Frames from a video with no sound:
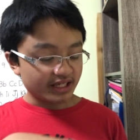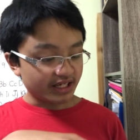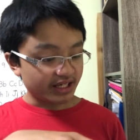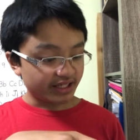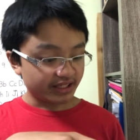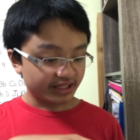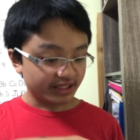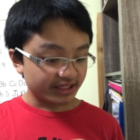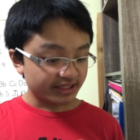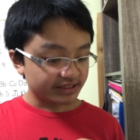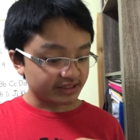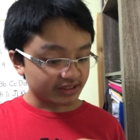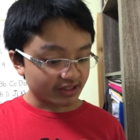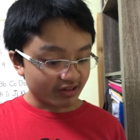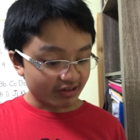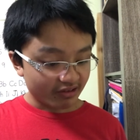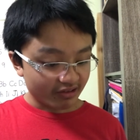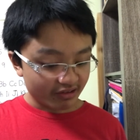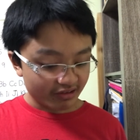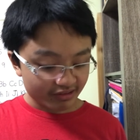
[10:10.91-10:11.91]
And these
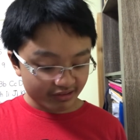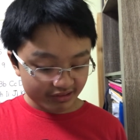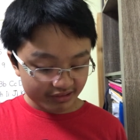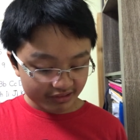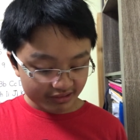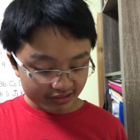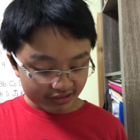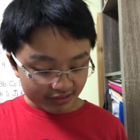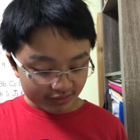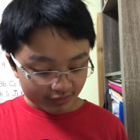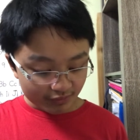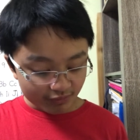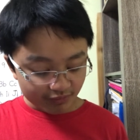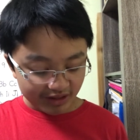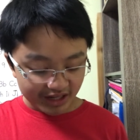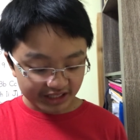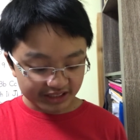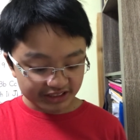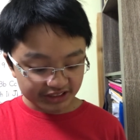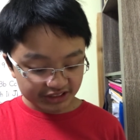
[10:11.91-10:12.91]
are
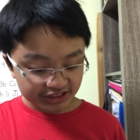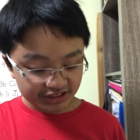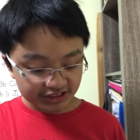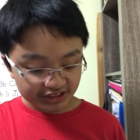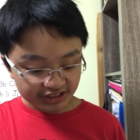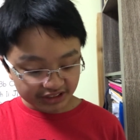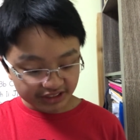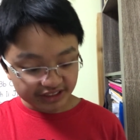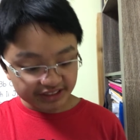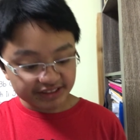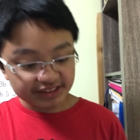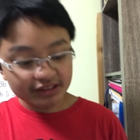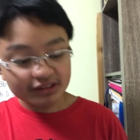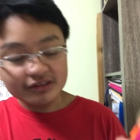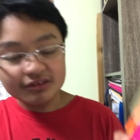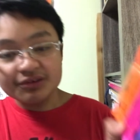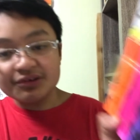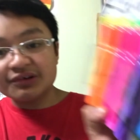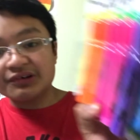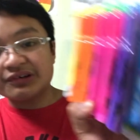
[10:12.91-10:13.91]
wide chisel